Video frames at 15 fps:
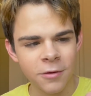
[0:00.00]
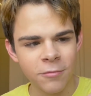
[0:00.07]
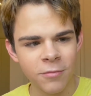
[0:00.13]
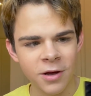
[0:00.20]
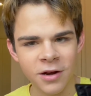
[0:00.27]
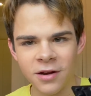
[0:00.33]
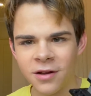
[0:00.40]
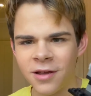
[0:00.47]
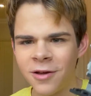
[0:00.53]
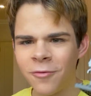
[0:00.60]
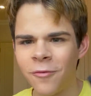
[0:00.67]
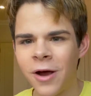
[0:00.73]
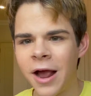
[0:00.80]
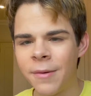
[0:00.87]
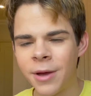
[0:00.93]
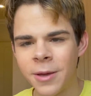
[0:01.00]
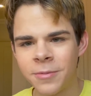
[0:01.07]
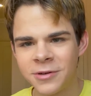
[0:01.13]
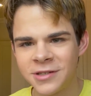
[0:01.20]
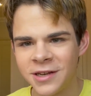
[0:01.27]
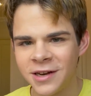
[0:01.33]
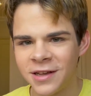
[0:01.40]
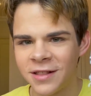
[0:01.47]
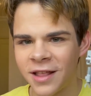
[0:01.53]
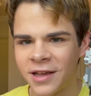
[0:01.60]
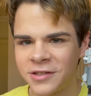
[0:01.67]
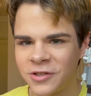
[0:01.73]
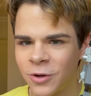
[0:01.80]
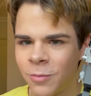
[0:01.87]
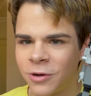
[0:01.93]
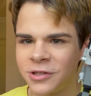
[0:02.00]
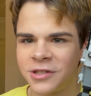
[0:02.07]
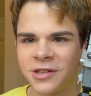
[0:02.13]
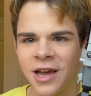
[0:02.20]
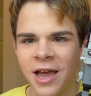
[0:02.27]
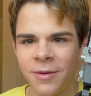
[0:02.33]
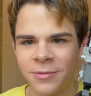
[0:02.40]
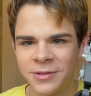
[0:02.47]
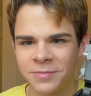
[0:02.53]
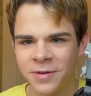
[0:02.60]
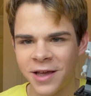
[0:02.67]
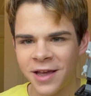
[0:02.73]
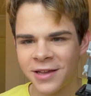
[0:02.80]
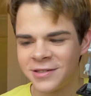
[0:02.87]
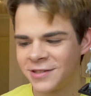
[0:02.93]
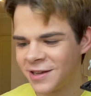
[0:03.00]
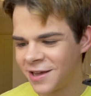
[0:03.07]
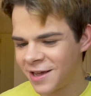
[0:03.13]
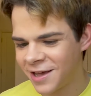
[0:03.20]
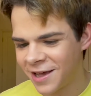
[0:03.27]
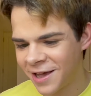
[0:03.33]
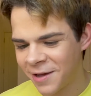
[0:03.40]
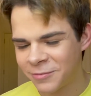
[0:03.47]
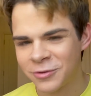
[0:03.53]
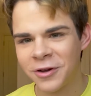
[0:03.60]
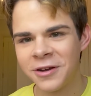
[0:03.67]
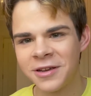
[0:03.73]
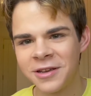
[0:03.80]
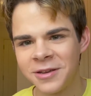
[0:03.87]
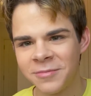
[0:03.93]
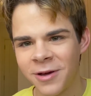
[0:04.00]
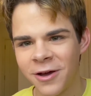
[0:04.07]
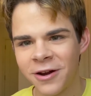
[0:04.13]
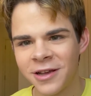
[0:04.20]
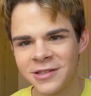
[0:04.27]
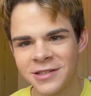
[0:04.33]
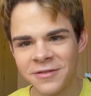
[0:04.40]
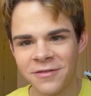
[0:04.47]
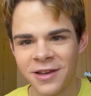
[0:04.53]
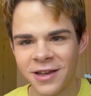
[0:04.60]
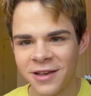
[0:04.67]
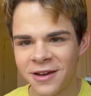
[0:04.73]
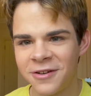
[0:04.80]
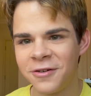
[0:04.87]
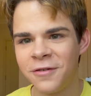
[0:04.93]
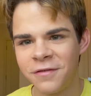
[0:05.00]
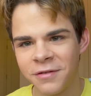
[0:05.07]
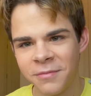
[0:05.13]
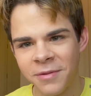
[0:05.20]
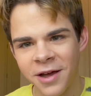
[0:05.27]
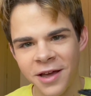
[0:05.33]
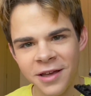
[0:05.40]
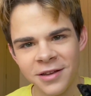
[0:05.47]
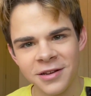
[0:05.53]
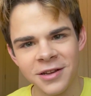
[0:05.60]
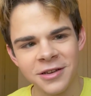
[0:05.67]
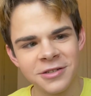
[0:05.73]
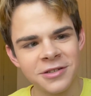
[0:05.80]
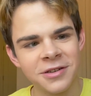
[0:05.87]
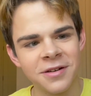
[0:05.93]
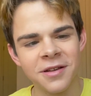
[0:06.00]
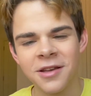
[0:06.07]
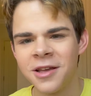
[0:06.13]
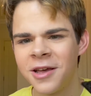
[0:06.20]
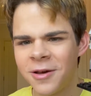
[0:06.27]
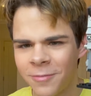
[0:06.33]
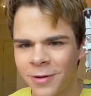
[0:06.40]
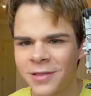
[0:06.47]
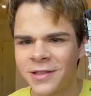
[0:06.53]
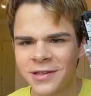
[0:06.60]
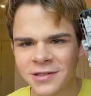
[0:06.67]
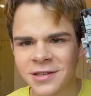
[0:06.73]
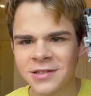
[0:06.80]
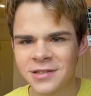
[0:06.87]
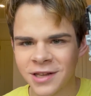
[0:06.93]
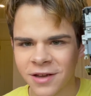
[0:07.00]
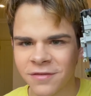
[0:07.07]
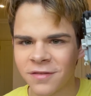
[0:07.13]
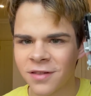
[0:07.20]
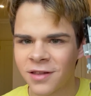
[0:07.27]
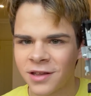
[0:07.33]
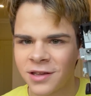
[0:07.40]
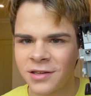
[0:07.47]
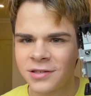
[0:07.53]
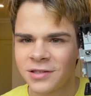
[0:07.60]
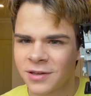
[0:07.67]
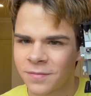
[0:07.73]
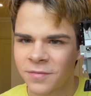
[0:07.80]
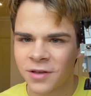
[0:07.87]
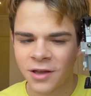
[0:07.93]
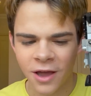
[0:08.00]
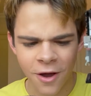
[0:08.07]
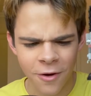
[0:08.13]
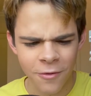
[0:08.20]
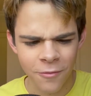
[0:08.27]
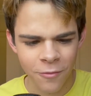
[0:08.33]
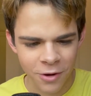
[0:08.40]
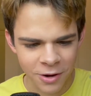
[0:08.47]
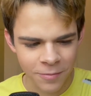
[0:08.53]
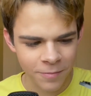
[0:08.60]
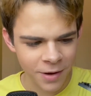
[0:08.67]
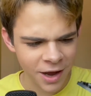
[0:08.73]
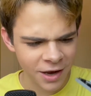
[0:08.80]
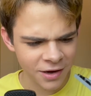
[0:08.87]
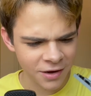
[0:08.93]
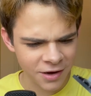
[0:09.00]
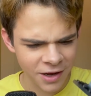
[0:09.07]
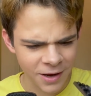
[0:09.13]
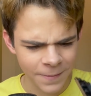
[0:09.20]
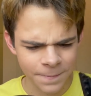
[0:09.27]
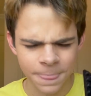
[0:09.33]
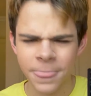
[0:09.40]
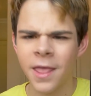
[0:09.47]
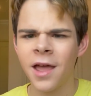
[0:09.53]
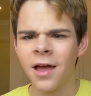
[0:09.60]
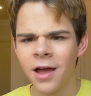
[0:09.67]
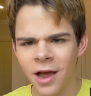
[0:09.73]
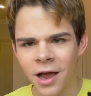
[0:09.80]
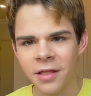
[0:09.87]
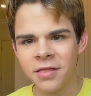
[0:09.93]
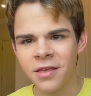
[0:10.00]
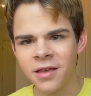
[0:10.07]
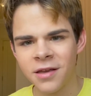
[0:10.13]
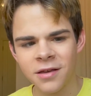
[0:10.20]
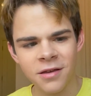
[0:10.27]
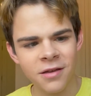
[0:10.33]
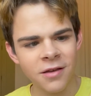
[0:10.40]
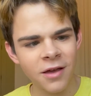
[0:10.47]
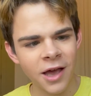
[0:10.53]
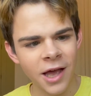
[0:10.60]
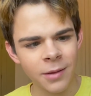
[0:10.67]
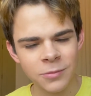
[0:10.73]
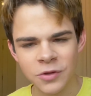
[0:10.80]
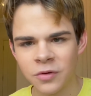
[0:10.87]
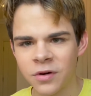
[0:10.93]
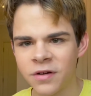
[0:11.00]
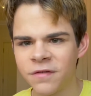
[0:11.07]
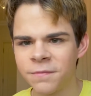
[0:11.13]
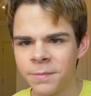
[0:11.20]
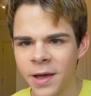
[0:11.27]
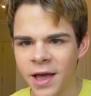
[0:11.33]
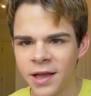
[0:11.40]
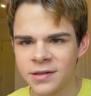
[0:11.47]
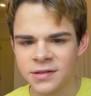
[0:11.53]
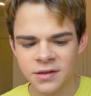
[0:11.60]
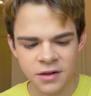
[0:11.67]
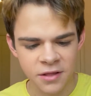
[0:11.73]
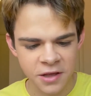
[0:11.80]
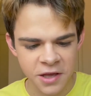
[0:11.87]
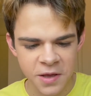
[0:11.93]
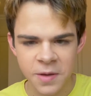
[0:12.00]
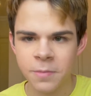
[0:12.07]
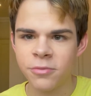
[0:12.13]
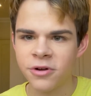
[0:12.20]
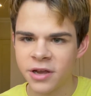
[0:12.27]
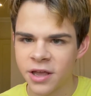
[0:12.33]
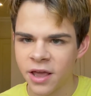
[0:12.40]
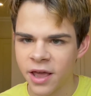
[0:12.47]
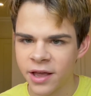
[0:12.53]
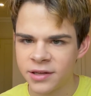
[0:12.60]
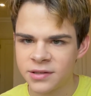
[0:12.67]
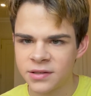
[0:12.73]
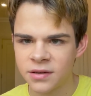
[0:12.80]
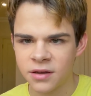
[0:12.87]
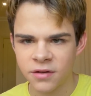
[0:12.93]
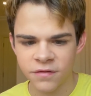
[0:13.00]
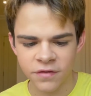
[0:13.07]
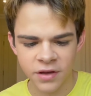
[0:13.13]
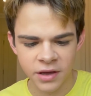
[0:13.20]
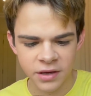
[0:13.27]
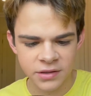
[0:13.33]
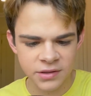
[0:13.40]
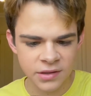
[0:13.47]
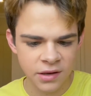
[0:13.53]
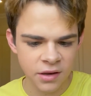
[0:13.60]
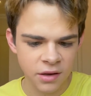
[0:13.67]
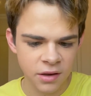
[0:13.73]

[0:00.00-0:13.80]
But why am I pretending like so much time has passed, talking about as if I got over my addiction? But this is definitely something I wouldn't buy today. I think I'm sort of past the brickheads phase